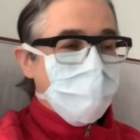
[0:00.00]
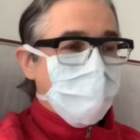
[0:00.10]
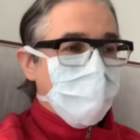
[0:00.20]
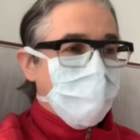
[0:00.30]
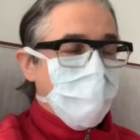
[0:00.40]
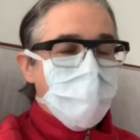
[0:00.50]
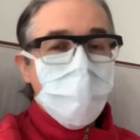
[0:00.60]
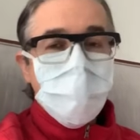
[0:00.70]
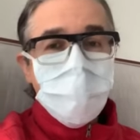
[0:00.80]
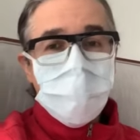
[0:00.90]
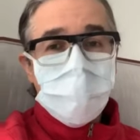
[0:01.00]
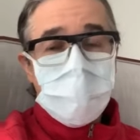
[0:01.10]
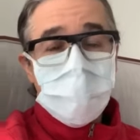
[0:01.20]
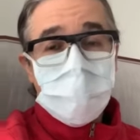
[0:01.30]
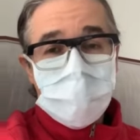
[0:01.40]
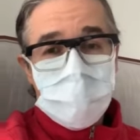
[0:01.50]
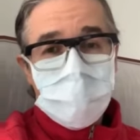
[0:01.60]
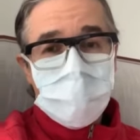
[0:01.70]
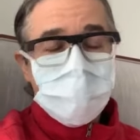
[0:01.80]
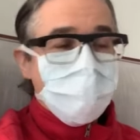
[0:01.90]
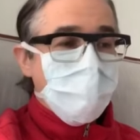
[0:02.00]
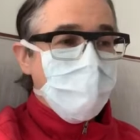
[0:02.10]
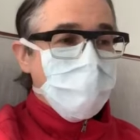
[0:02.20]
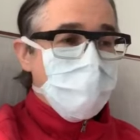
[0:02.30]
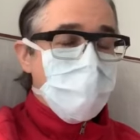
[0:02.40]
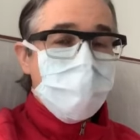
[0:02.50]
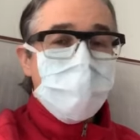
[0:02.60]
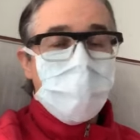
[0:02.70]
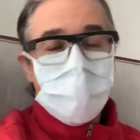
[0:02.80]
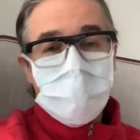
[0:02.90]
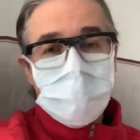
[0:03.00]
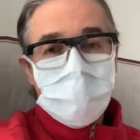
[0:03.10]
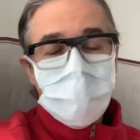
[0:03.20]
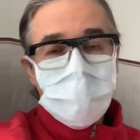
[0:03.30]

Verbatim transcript: Americans are blaming China. China's blaming Americans.